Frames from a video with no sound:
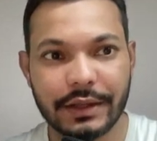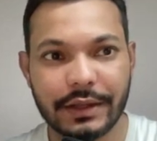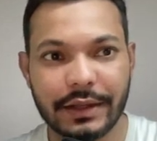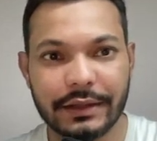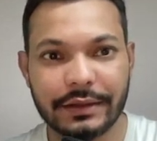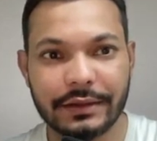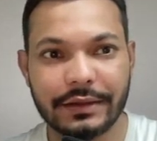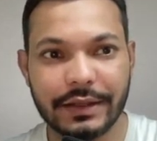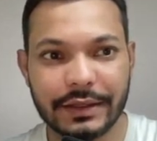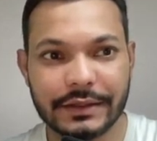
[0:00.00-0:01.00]
then
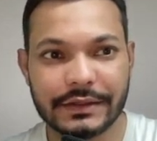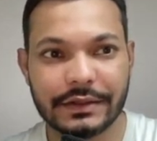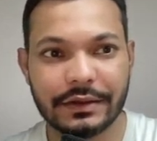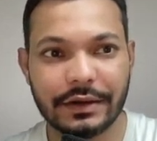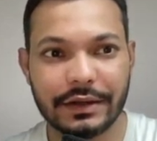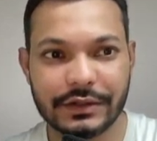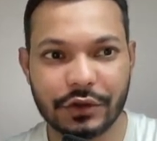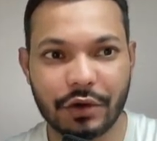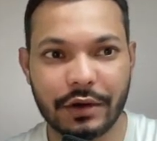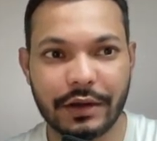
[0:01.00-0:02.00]
things does
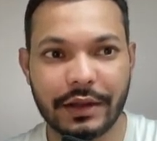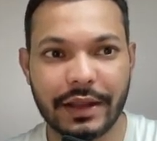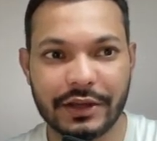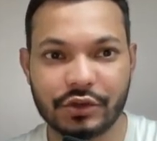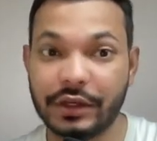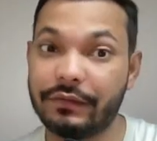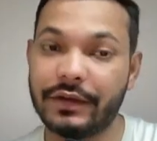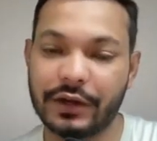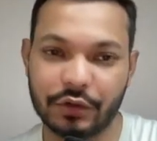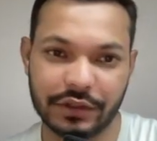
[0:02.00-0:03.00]
not actually
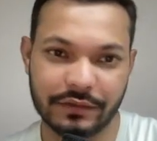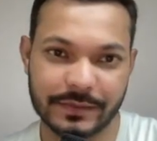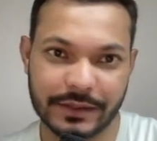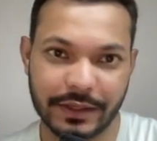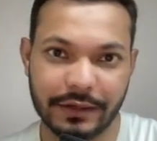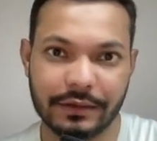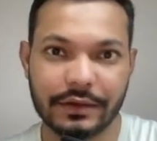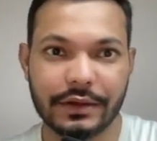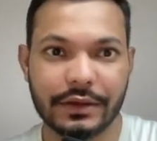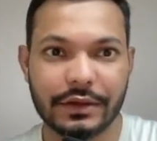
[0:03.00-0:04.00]
reflect on the website.
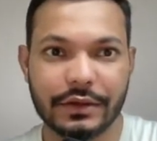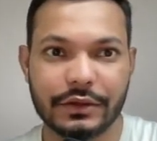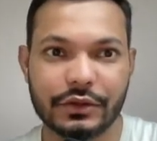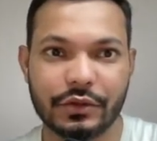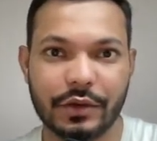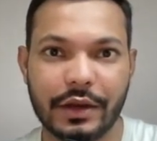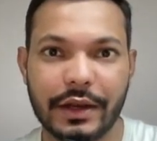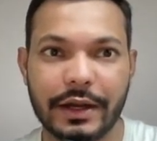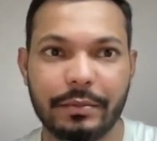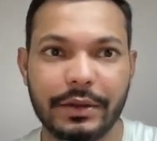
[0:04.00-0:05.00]
So
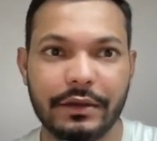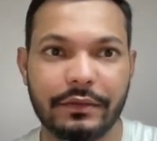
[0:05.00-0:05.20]
let me